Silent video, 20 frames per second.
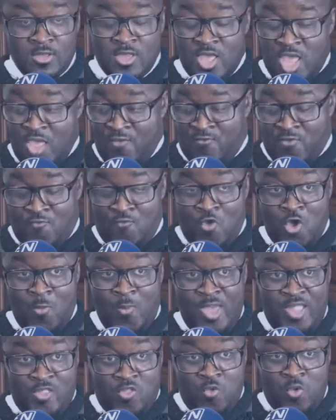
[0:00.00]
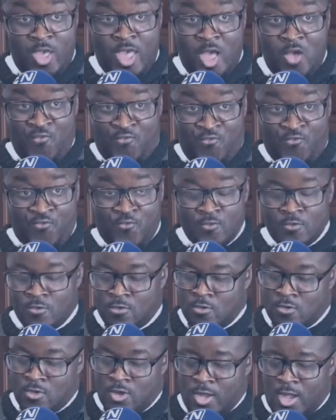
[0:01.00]
If you've got mental health,
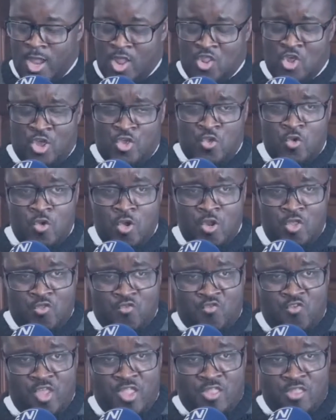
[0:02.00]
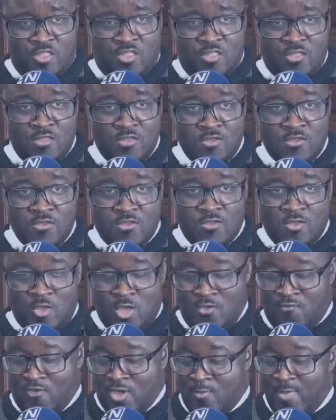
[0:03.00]
they chuck you on the streets
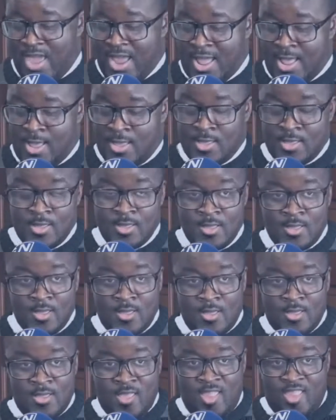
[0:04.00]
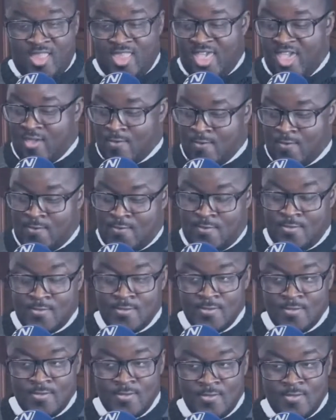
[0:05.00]
of Abeka, Circle,
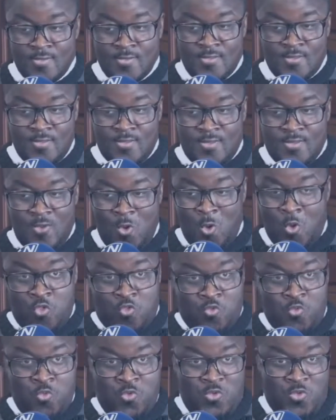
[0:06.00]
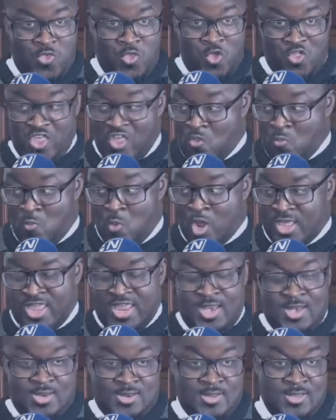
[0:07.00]
Osu. You're just
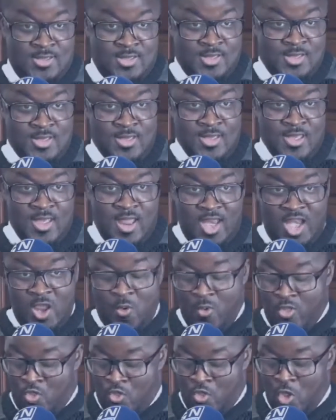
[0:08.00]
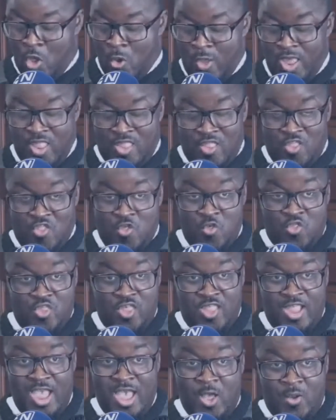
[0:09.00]
walking. There is no
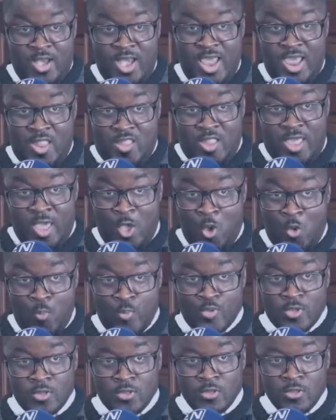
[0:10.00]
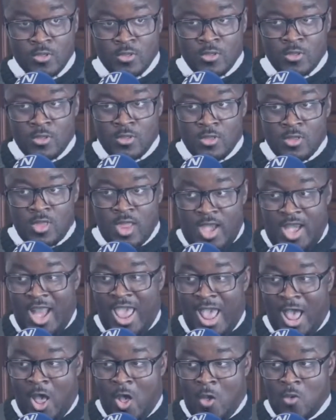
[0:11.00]
institutions out there to help.
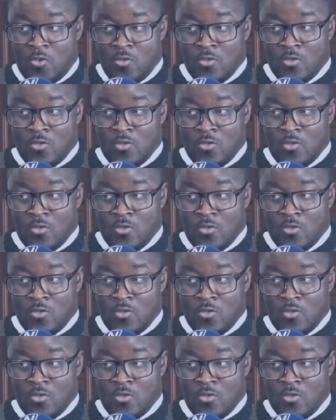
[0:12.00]
Now,